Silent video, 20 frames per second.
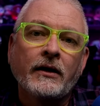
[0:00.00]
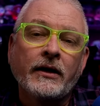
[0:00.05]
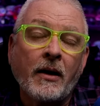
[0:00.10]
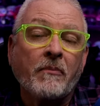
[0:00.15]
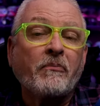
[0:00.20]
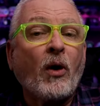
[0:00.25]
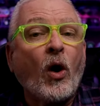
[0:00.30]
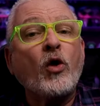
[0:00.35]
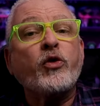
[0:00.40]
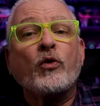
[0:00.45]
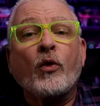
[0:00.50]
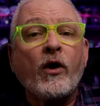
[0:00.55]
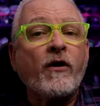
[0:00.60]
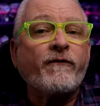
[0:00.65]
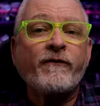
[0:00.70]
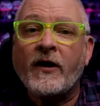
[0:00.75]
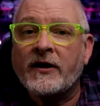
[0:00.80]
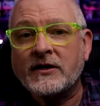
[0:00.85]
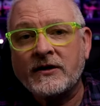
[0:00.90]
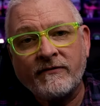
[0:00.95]
Now, both were
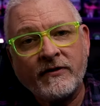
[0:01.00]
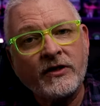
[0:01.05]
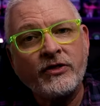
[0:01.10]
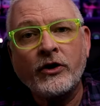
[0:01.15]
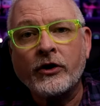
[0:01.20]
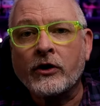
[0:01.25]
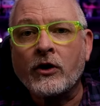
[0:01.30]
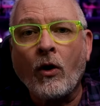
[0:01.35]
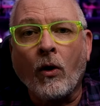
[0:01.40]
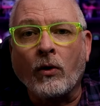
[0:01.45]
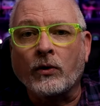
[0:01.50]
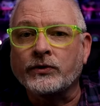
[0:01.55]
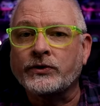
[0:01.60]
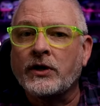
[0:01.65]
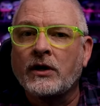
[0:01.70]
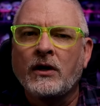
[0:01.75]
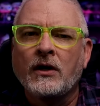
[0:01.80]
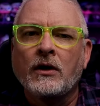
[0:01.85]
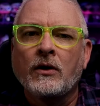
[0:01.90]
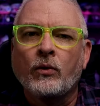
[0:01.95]
effective in their
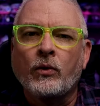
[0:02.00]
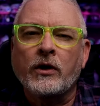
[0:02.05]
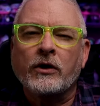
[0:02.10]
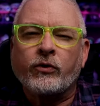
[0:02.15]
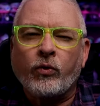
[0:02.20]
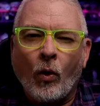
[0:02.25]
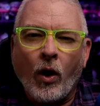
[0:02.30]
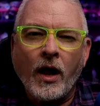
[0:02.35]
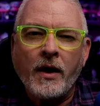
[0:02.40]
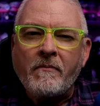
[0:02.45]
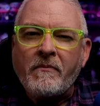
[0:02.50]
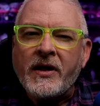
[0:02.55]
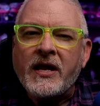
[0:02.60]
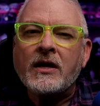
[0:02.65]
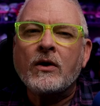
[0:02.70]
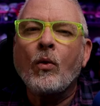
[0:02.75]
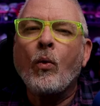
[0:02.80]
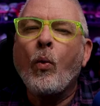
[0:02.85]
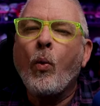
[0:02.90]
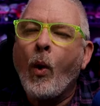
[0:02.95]
goals, with one
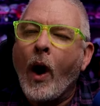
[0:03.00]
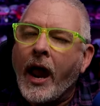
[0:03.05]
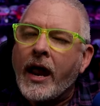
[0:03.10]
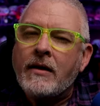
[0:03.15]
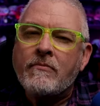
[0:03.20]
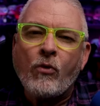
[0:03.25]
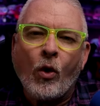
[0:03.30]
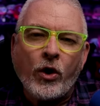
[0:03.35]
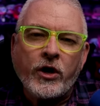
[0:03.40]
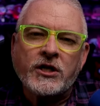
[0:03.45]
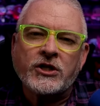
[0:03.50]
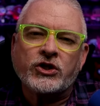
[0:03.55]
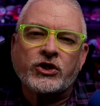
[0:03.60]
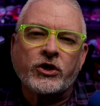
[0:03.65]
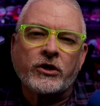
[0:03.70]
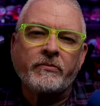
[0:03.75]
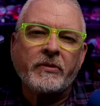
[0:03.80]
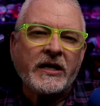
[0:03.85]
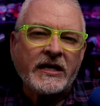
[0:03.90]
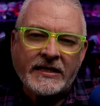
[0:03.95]
being way more
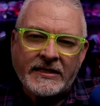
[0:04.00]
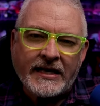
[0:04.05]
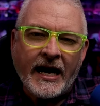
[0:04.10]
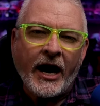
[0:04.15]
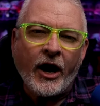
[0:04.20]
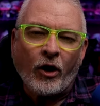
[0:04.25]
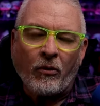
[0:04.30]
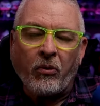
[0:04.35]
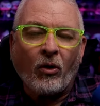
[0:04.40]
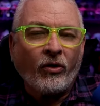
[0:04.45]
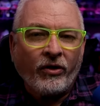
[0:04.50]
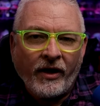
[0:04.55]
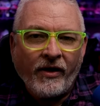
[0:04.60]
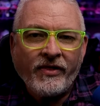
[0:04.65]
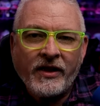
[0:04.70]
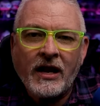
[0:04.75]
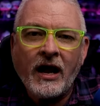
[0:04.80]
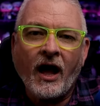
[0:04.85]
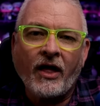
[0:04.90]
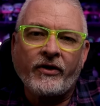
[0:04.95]
disturbing and terrible
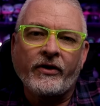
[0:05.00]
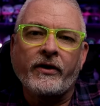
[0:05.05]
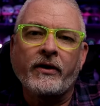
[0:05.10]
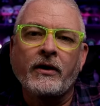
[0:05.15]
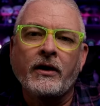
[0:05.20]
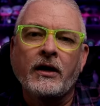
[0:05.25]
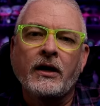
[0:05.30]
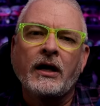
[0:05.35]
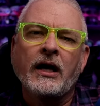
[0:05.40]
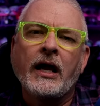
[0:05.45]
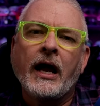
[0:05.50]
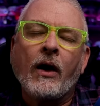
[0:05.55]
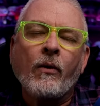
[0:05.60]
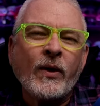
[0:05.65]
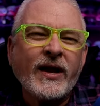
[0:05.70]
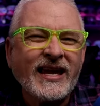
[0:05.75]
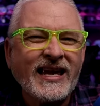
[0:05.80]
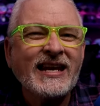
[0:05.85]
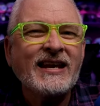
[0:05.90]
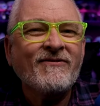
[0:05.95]
than the other.
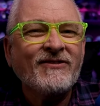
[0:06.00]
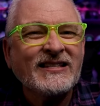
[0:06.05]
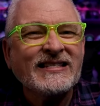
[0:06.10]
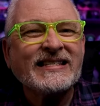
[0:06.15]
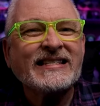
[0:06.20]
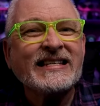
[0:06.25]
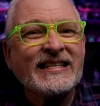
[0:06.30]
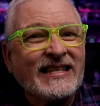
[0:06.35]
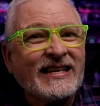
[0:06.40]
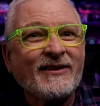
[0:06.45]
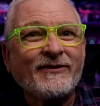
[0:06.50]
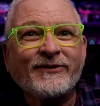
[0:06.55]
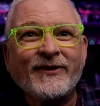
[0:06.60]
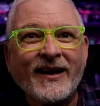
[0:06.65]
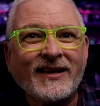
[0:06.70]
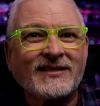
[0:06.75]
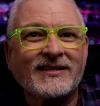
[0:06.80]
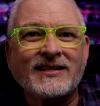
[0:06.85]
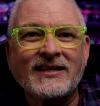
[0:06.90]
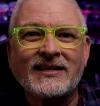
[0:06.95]
And we can even see the
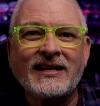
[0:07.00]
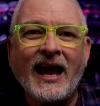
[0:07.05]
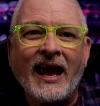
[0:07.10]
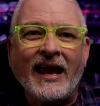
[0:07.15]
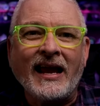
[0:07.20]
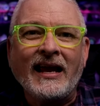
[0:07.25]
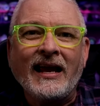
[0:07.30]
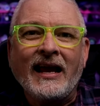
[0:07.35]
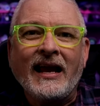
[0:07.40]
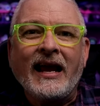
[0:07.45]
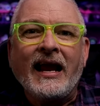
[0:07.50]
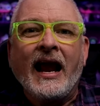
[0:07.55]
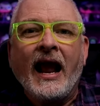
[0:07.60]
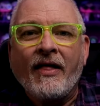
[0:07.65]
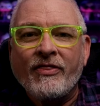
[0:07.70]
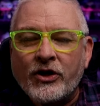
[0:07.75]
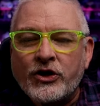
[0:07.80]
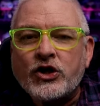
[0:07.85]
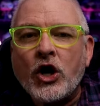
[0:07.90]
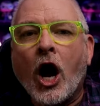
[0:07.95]
effects today.
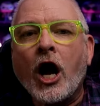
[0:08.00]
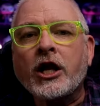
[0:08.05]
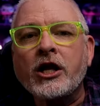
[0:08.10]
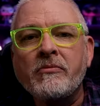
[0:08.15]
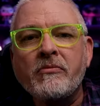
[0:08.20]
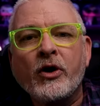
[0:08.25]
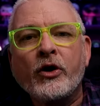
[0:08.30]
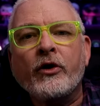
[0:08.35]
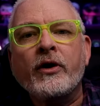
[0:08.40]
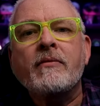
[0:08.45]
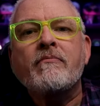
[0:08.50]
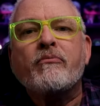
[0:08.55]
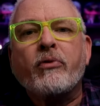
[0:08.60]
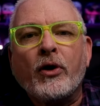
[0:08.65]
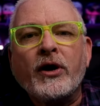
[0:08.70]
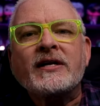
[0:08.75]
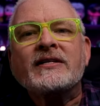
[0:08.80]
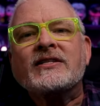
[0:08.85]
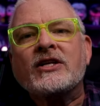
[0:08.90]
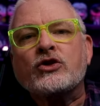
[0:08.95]
And the documentary
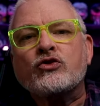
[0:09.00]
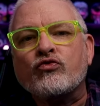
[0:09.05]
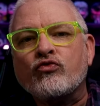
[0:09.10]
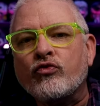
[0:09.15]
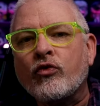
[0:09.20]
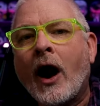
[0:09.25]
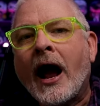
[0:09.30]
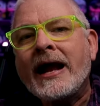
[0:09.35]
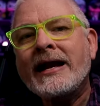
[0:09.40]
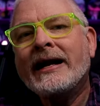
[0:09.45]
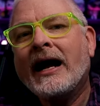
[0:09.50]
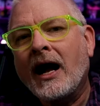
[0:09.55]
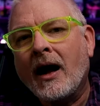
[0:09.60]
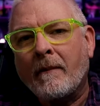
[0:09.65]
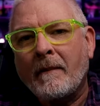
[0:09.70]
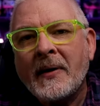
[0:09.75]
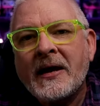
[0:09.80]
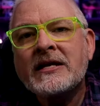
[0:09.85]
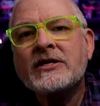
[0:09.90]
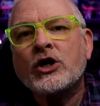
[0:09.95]
brings us right
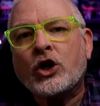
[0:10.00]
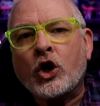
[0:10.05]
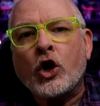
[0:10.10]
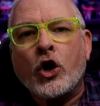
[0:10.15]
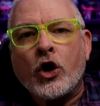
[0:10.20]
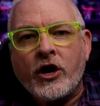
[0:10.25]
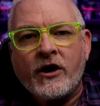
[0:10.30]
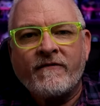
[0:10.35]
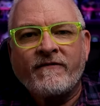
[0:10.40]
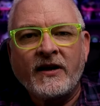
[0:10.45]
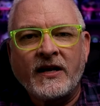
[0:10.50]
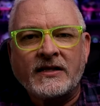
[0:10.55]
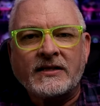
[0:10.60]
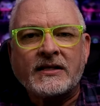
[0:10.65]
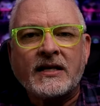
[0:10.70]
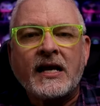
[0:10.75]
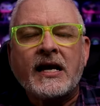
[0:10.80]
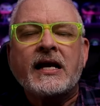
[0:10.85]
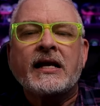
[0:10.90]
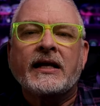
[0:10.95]
up into current
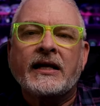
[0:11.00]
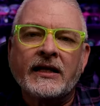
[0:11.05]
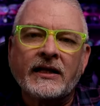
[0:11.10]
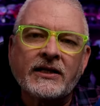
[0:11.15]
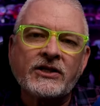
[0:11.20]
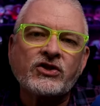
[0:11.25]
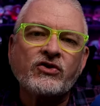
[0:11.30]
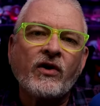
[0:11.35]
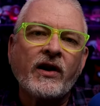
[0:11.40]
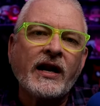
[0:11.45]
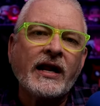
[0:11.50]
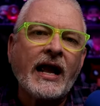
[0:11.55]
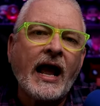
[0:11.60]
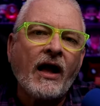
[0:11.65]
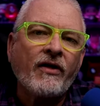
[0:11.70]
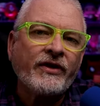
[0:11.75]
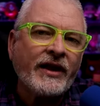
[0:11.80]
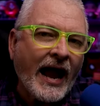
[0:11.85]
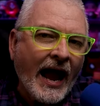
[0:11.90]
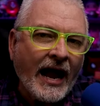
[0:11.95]
events, illustrating
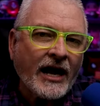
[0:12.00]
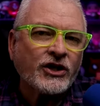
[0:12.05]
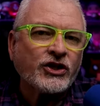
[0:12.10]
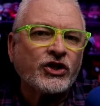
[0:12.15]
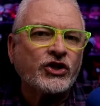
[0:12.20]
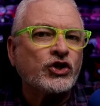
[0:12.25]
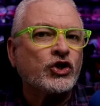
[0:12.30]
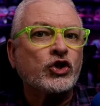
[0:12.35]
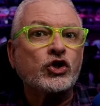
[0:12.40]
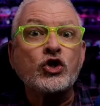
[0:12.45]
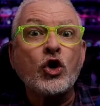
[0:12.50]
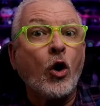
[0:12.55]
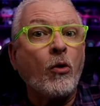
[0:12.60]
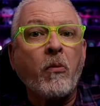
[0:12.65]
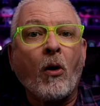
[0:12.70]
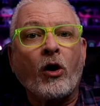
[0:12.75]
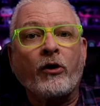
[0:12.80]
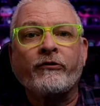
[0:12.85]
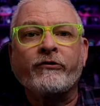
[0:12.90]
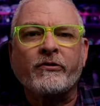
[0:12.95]
how the actions
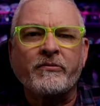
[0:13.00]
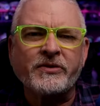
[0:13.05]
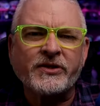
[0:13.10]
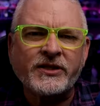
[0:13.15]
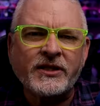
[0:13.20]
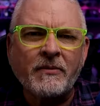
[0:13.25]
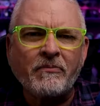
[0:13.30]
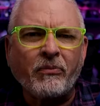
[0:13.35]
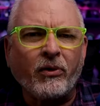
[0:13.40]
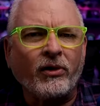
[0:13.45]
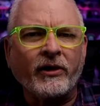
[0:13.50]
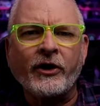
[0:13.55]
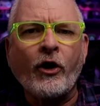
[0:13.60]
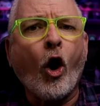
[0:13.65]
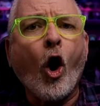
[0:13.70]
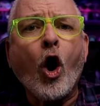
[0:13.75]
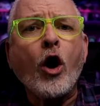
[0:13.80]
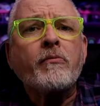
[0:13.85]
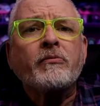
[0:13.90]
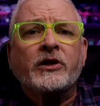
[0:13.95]
snowballed from simple and
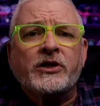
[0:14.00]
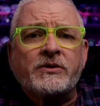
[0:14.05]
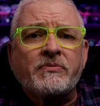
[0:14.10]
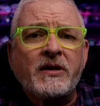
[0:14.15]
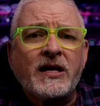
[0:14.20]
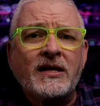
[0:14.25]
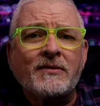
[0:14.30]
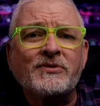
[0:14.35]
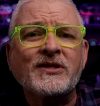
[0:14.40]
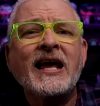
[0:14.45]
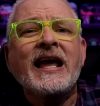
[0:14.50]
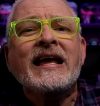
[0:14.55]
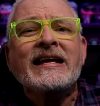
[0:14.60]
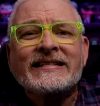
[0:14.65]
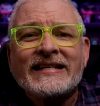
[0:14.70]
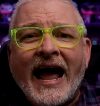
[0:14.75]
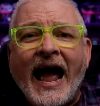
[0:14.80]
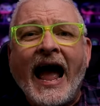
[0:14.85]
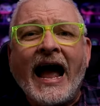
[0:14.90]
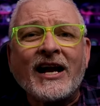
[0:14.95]
harmless memes
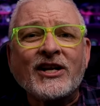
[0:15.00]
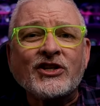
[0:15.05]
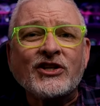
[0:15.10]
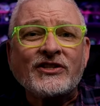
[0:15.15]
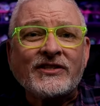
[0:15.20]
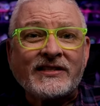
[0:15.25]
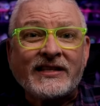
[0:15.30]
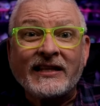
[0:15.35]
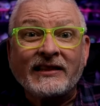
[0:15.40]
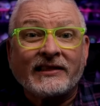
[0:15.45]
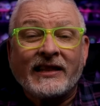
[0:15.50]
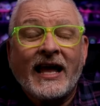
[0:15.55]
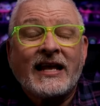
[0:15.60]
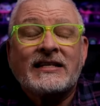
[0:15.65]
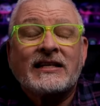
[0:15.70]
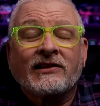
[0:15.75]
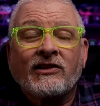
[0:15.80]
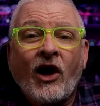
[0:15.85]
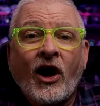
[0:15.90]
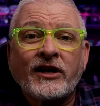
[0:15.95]
to actions that
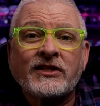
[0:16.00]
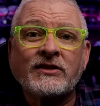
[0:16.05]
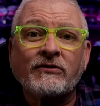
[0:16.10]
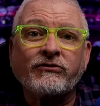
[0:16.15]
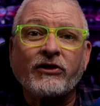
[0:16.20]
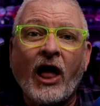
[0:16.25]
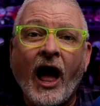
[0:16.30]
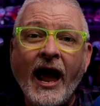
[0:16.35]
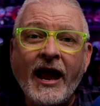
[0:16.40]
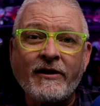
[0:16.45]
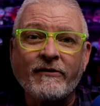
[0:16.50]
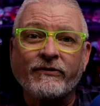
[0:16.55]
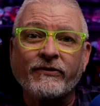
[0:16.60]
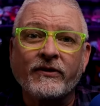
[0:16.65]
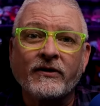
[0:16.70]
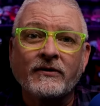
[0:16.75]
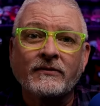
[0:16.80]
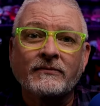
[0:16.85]
led to loss of life.